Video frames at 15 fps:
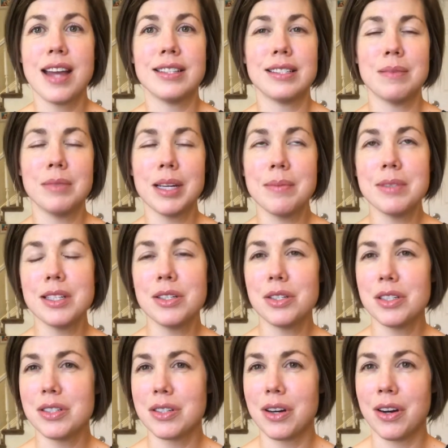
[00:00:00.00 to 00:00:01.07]
and sometimes it's
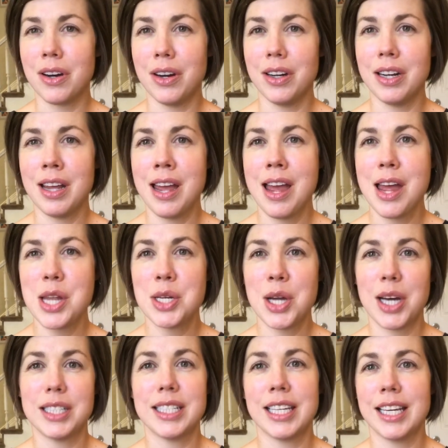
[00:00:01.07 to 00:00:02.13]
just hard
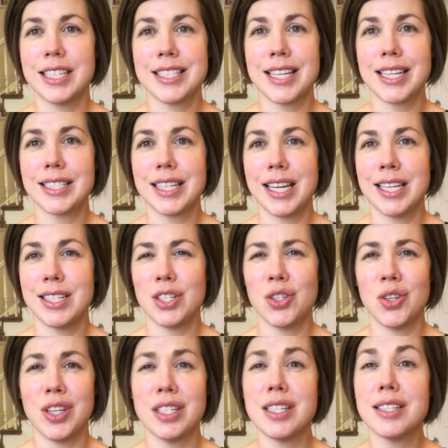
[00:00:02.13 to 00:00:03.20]
not to get sucked
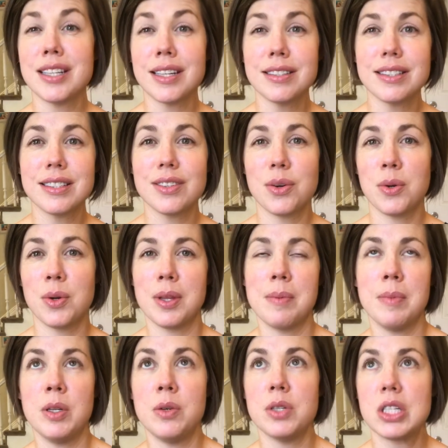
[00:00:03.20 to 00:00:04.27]
into the details or the
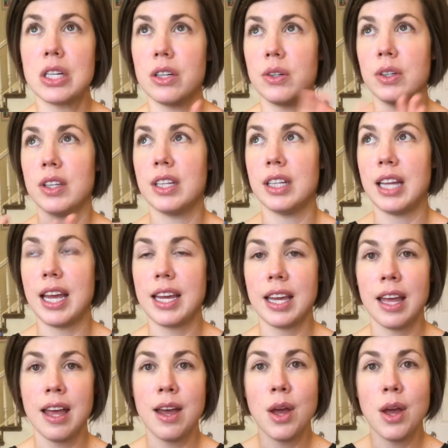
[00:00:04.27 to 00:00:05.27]
minutia or the like